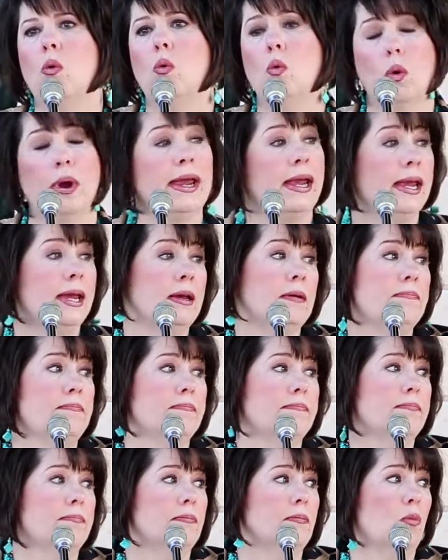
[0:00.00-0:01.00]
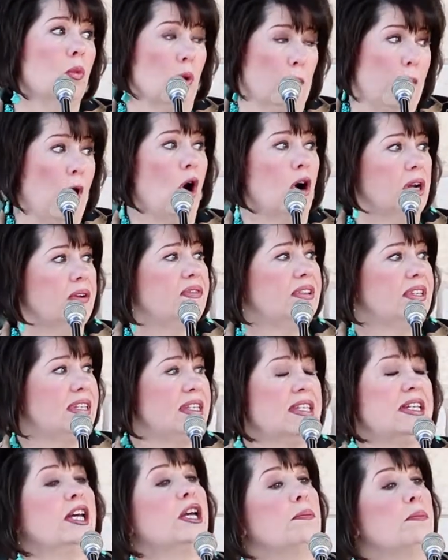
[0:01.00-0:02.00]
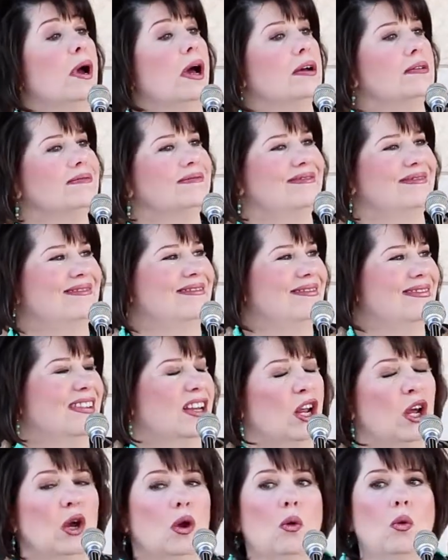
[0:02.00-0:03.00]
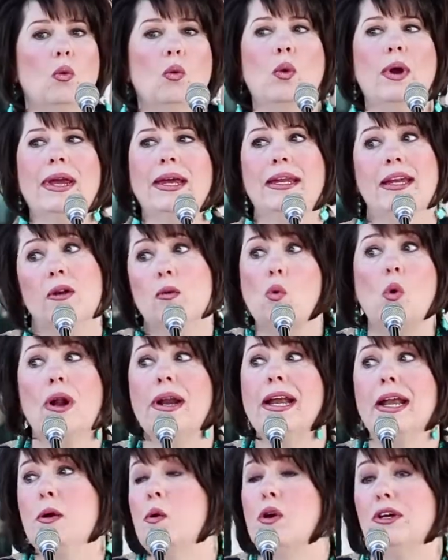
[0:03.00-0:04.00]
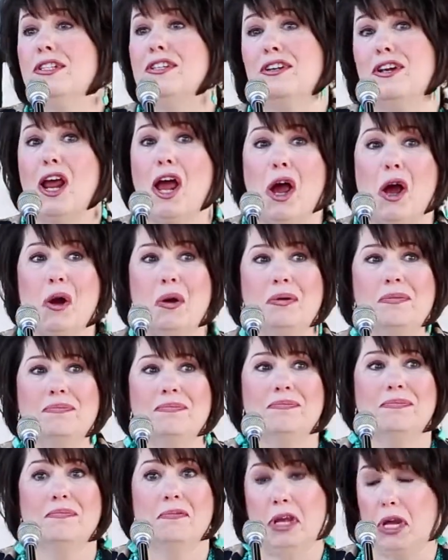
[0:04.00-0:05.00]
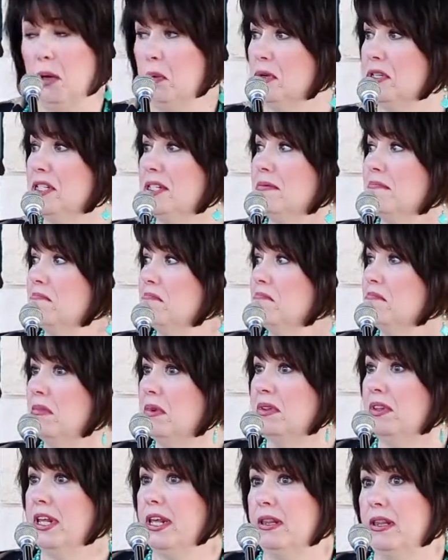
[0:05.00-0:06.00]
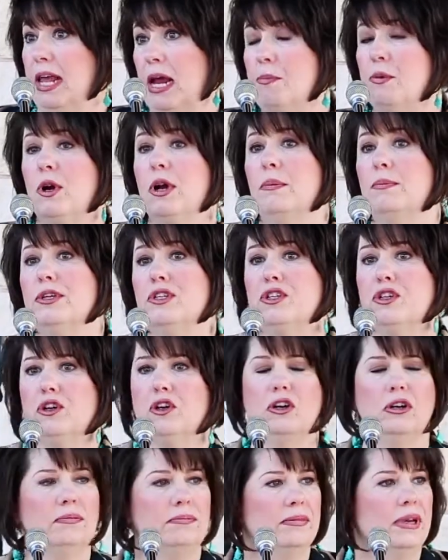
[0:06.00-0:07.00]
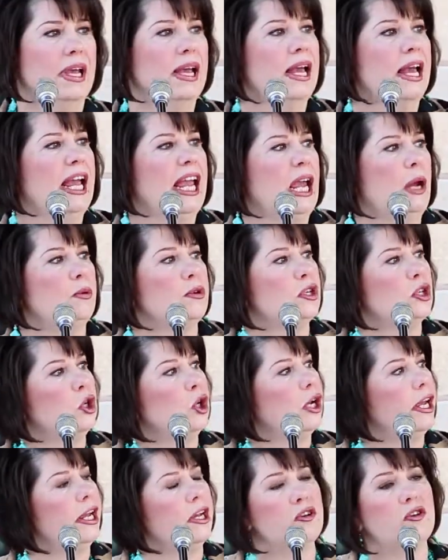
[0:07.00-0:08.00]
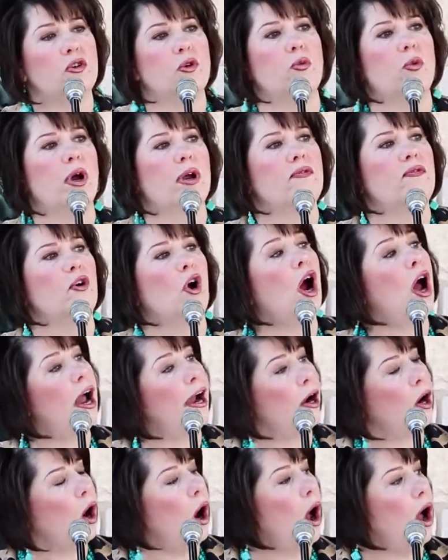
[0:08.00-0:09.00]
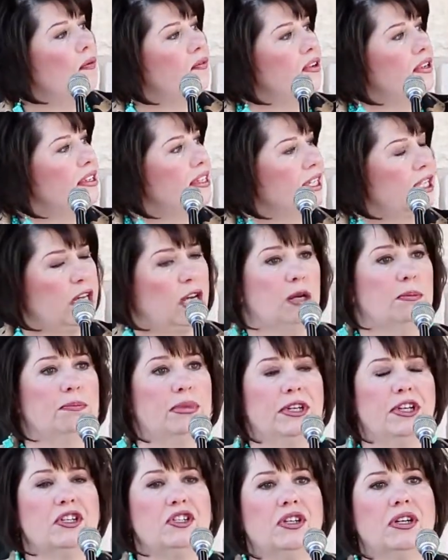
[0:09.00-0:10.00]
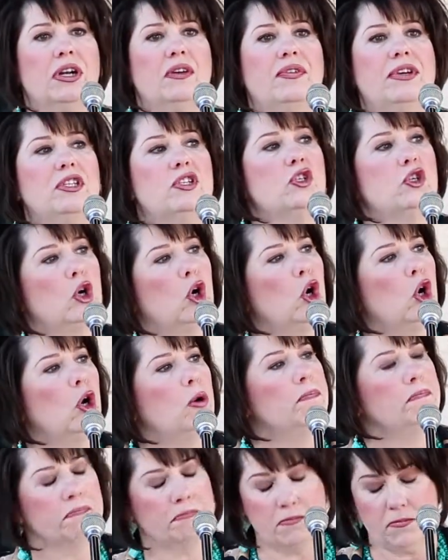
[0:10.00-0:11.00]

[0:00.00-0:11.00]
We were part of the stigma. We didn't want anyone to know. He was the labor commissioner. He was looking to run for higher office at the completion of his term.